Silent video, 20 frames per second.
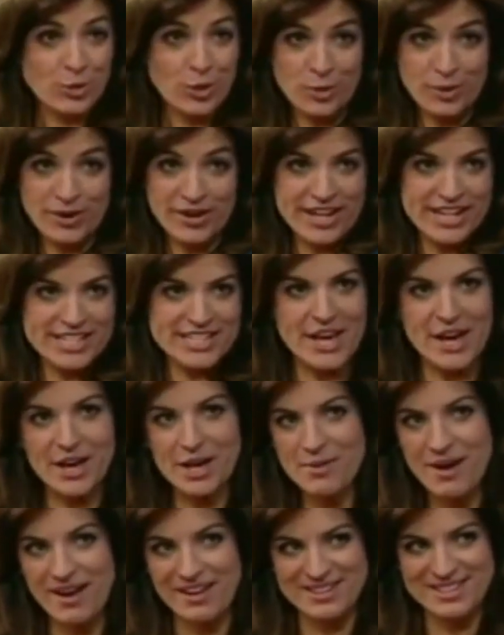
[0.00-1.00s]
So, what are we going to
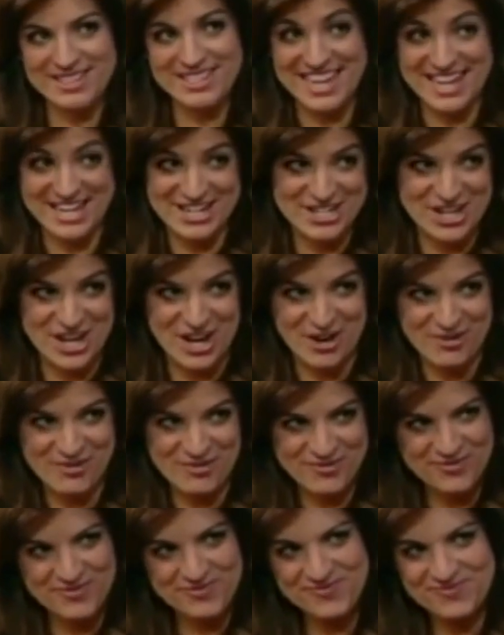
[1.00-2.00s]
talk about in tonight's
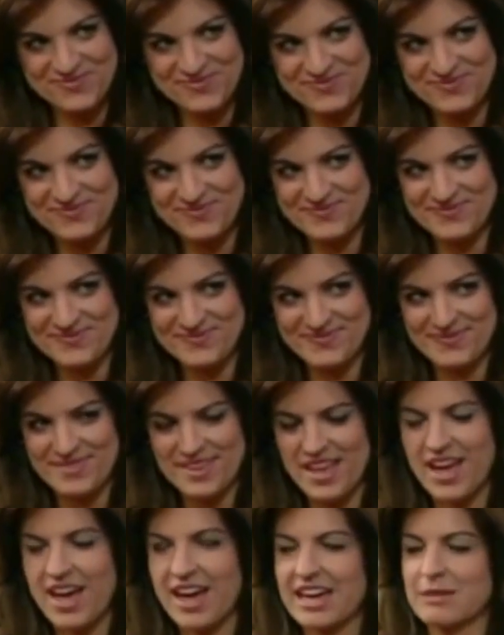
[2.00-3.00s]
show? Are you
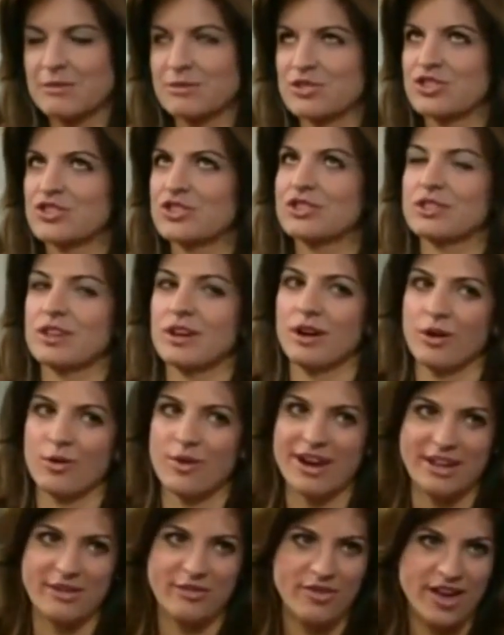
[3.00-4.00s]
ready? I am
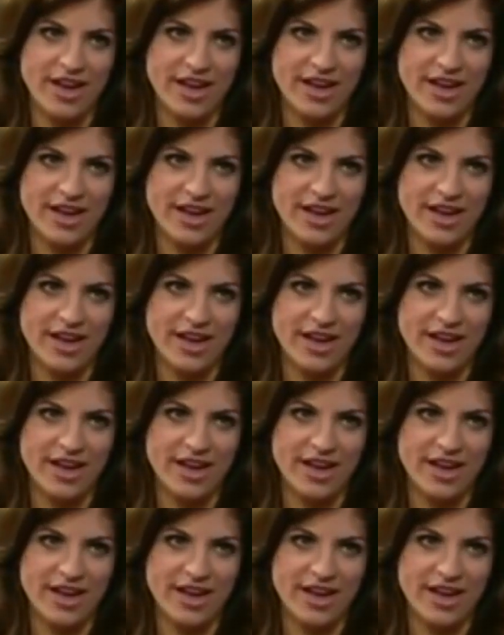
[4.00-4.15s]
so ready,